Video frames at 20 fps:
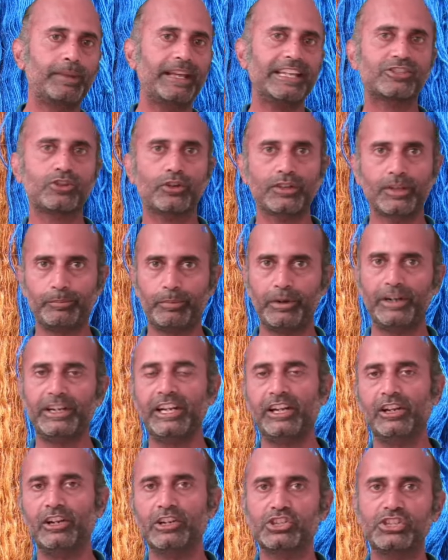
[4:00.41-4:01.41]
on the
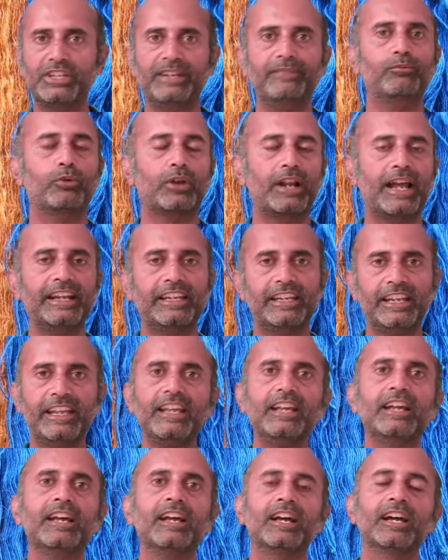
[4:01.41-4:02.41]
particular sheep
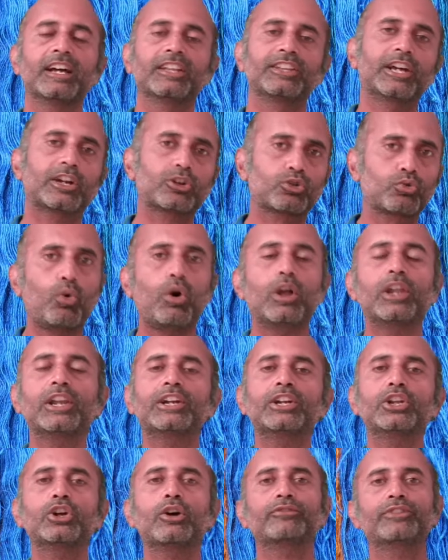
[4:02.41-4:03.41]
variety, the
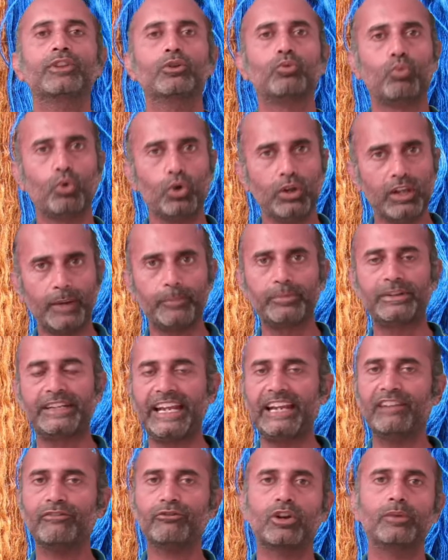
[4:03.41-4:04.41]
quality of the wool
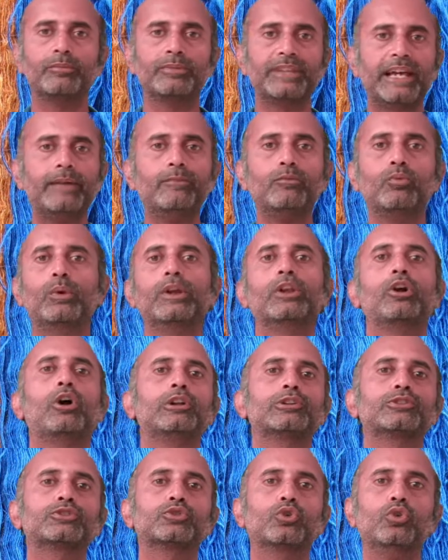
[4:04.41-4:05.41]
obtained from them will
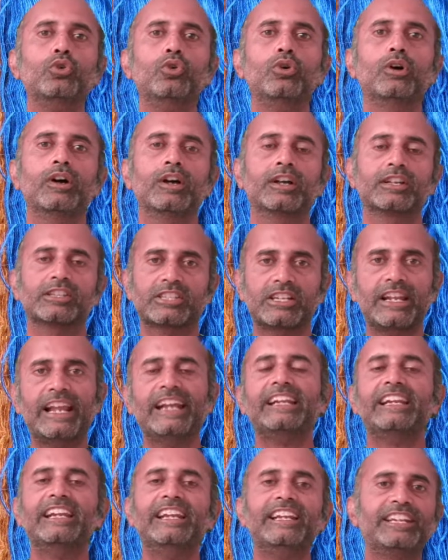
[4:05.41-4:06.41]
also
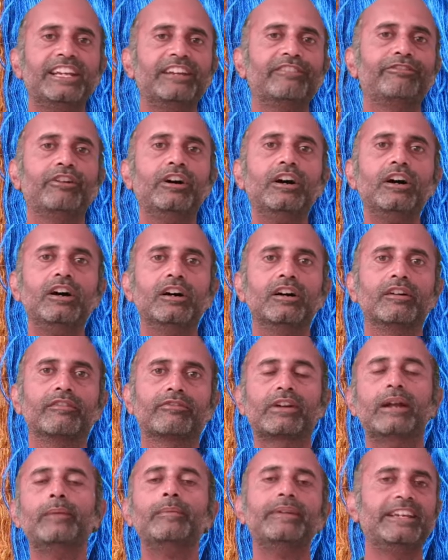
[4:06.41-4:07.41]
slightly differ
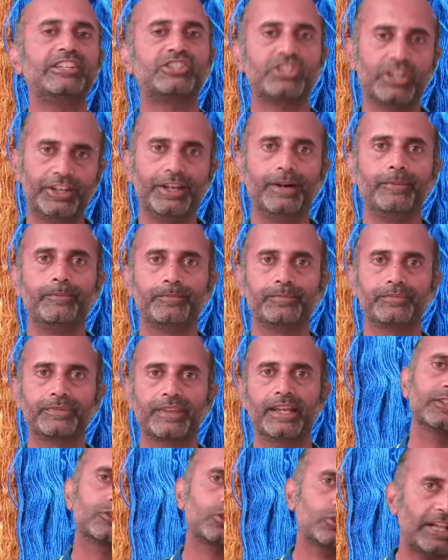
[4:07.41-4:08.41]
from each other.
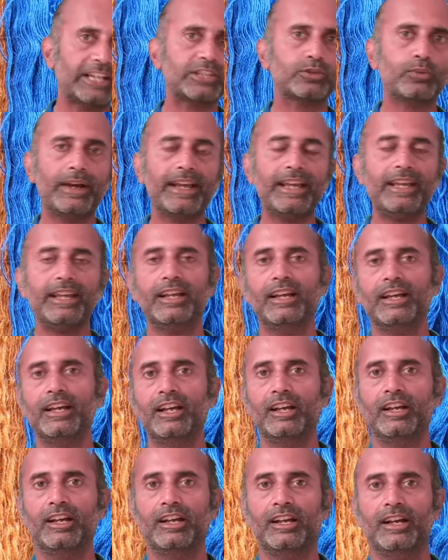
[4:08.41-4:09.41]
So that's why
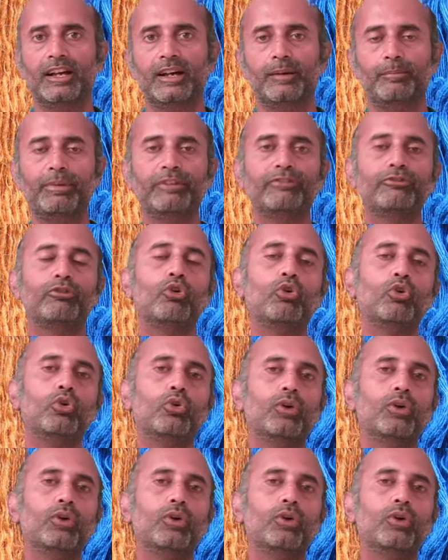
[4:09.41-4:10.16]
before